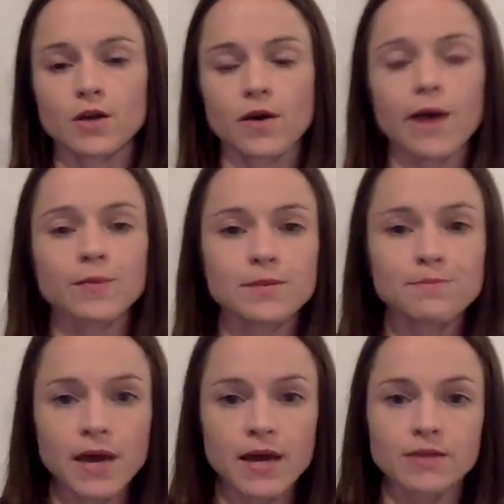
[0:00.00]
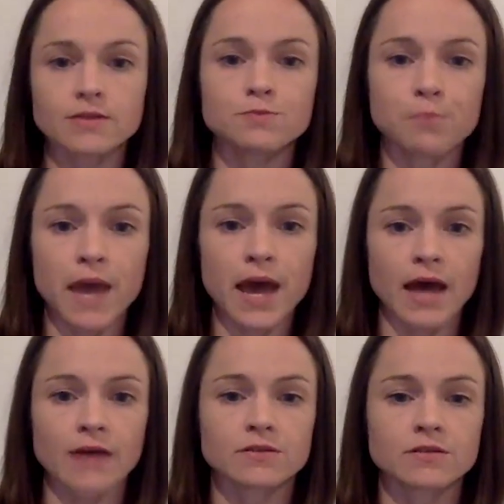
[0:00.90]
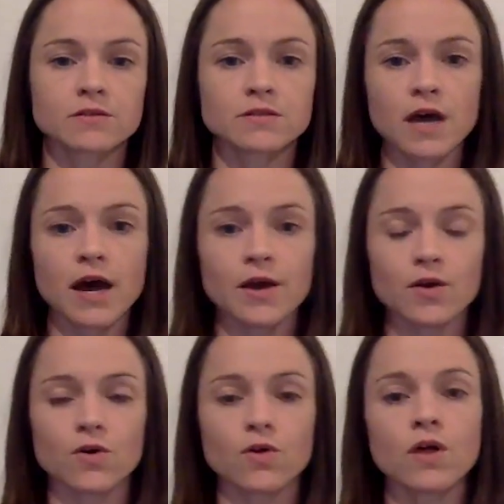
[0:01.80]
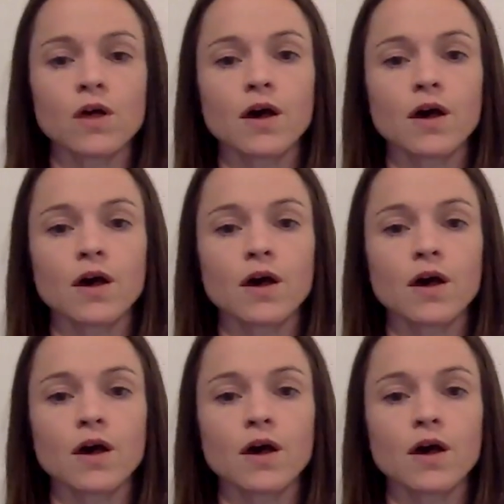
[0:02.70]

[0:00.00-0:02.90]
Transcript: how many beds, baths, style,